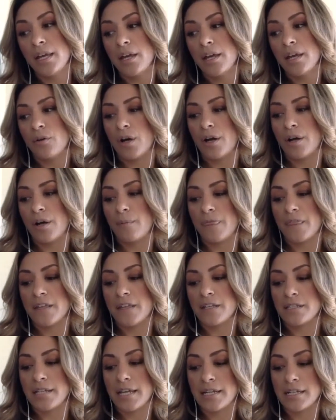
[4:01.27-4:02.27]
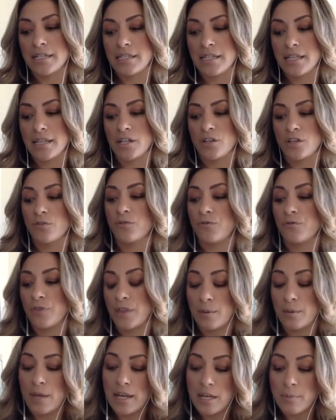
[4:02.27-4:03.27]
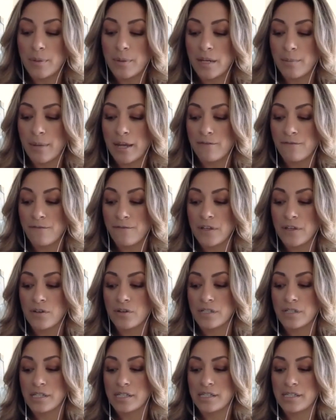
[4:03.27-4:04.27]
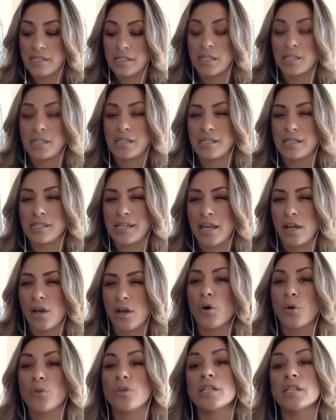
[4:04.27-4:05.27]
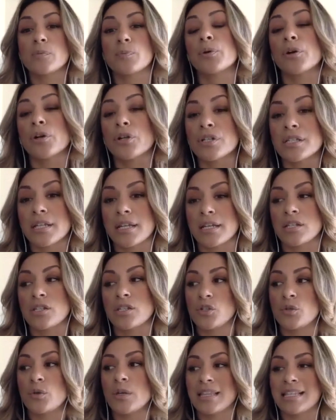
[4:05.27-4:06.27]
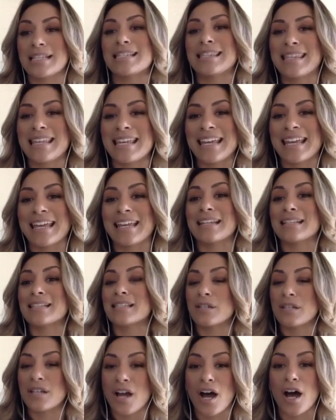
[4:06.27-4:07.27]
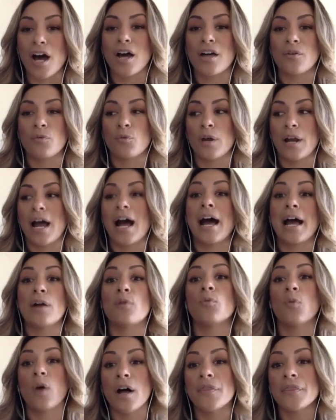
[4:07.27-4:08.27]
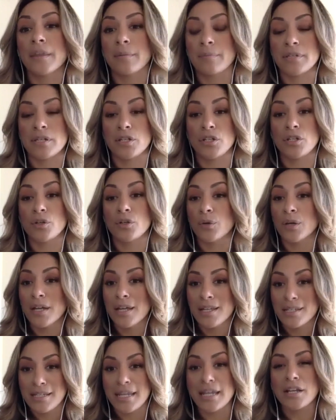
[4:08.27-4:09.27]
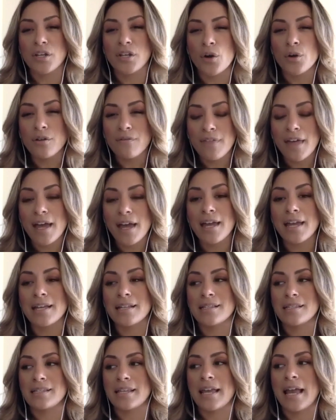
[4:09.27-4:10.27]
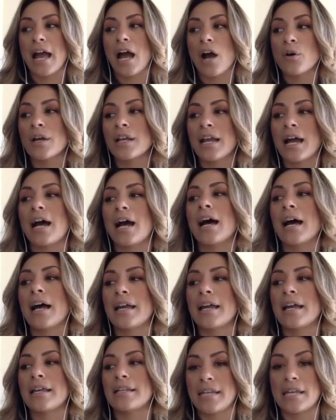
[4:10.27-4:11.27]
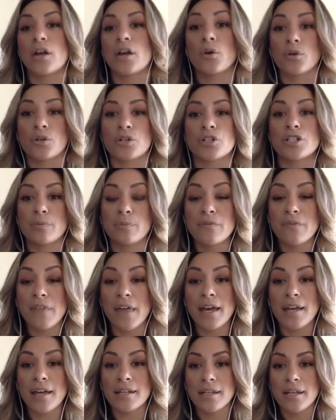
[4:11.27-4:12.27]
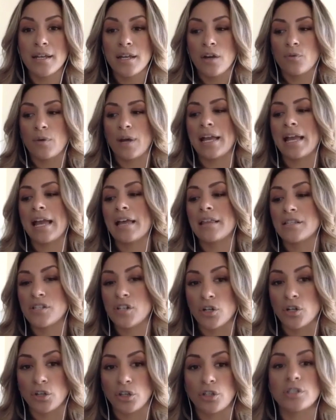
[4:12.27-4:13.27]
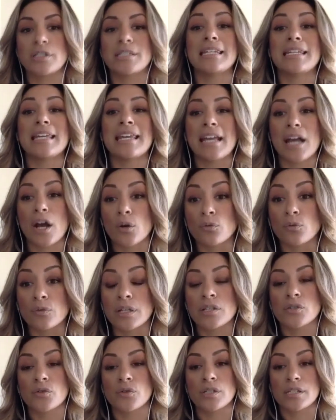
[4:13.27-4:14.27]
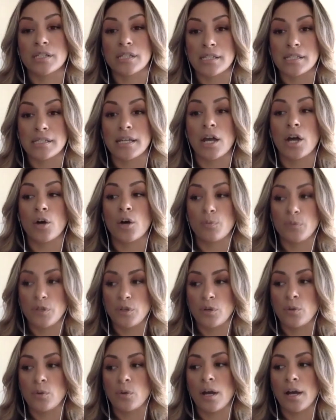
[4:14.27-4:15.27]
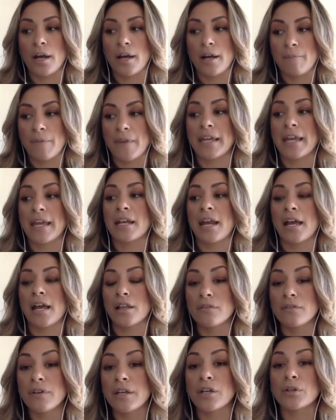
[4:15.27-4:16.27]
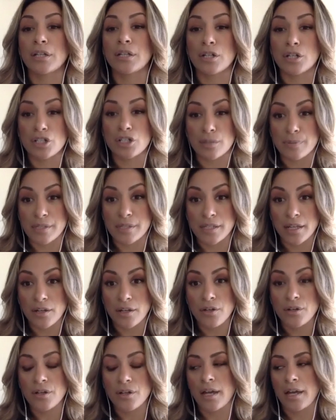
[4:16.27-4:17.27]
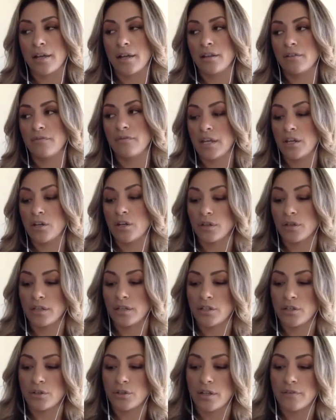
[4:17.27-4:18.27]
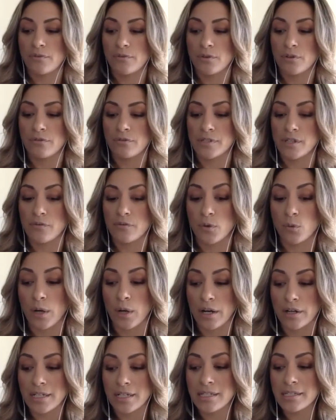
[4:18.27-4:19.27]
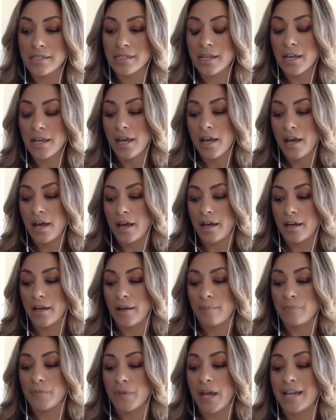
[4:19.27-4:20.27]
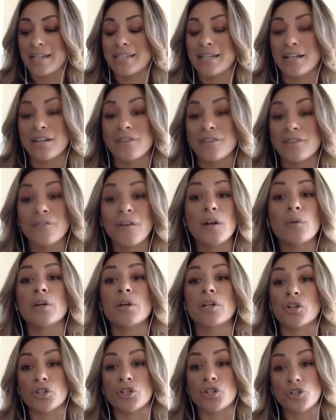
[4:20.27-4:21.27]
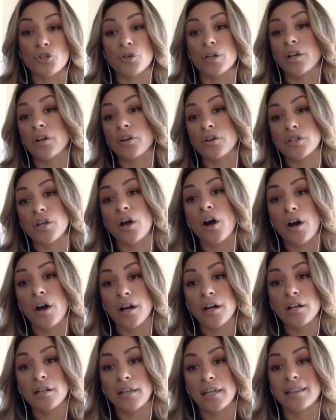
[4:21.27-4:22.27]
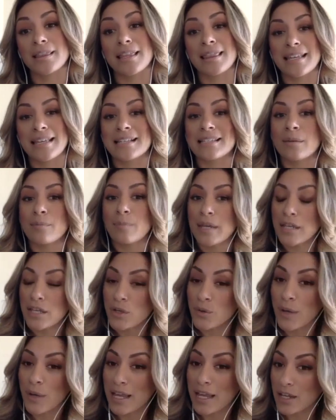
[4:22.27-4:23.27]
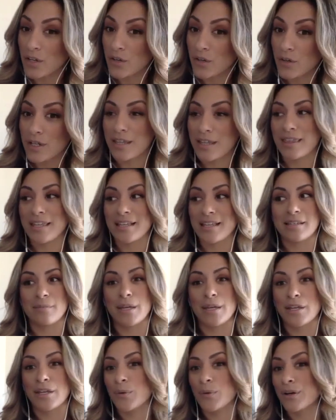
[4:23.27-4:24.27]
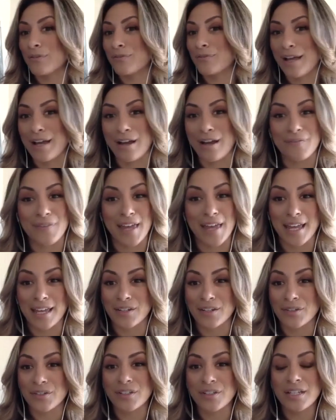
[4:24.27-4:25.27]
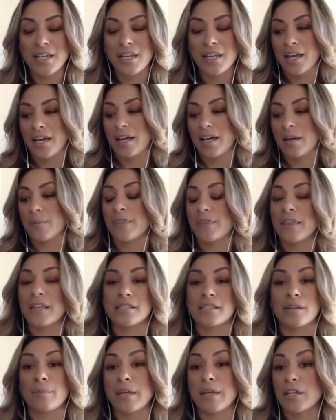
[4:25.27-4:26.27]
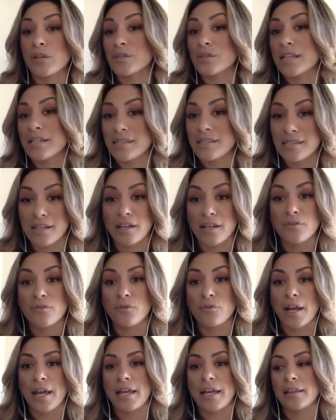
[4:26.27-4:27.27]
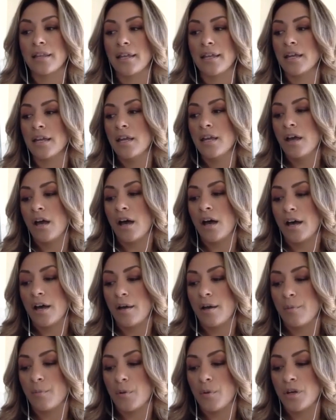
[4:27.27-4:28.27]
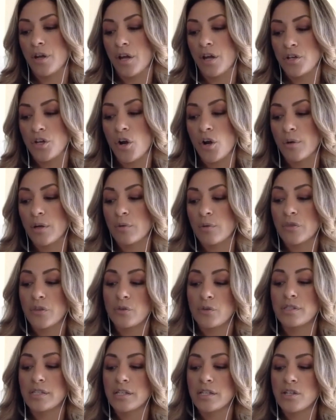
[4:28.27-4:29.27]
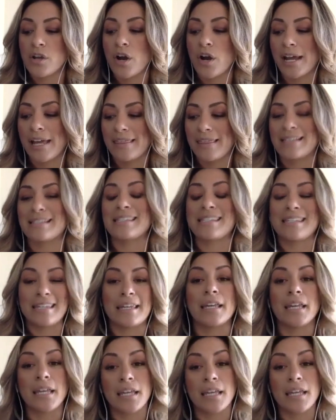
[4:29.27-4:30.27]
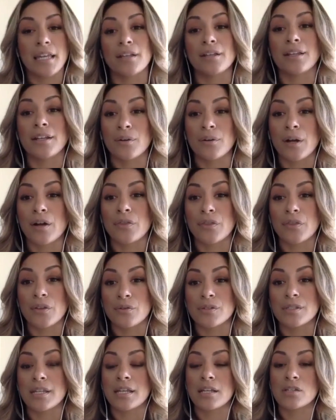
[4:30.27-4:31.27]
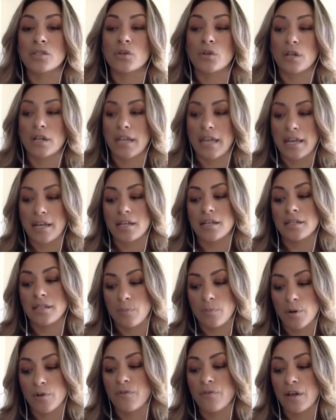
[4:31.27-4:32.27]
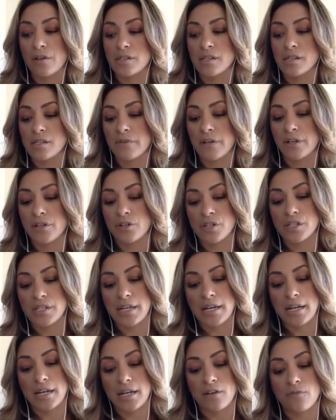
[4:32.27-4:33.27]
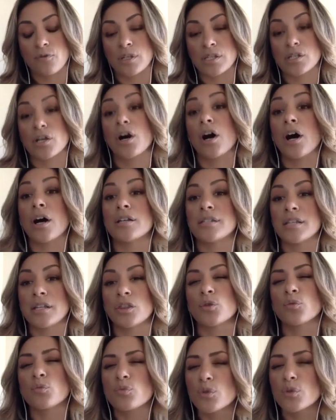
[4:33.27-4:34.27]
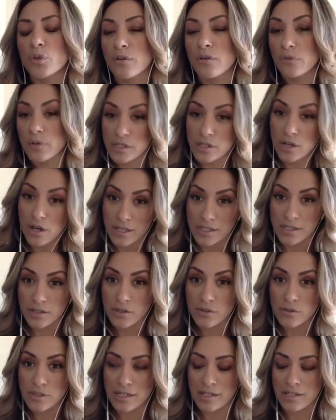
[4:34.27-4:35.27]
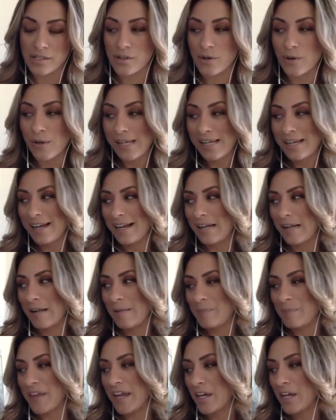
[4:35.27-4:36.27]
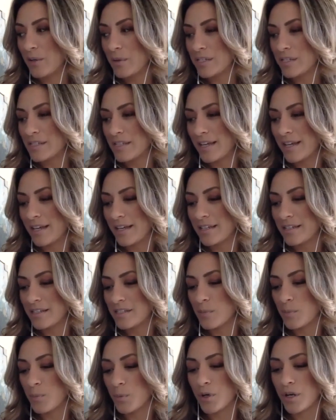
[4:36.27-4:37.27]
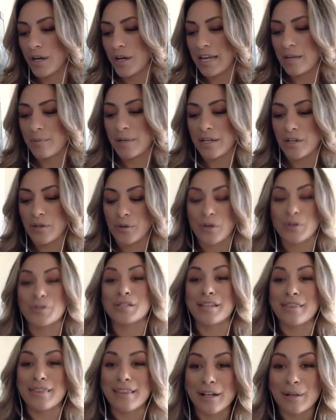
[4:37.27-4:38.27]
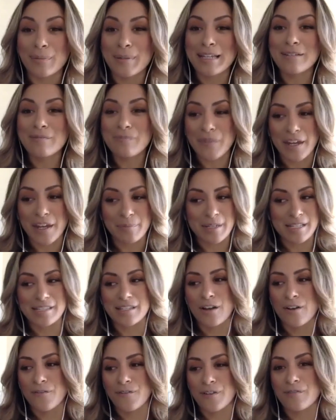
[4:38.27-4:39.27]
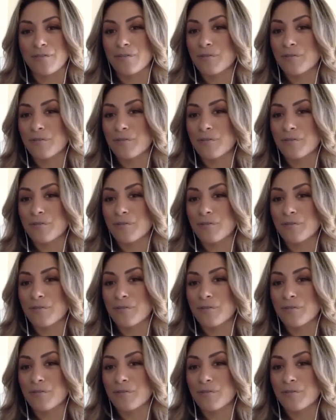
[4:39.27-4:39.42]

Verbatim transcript: Um, the tendency that you that anybody might feel to, to say, oh, this person is doing this thing and it's not what I want them to do. Take note of that and say, how can I take ownership of that, right? And start seeking out resources to help you, um, again, elevate your leadership skill, elevate your, your level of self-awareness, um, identify what your triggers are, like the things that make you angry, the things that make you want to fly off the handle, um, the things that make you sensitive, right? Like um, knowing what those things are, and then seeking healing around those things, or again, a profound sense of understanding of what's causing, the root of what's causing those things. So um, I always uh, support anybody who goes to therapy. I myself have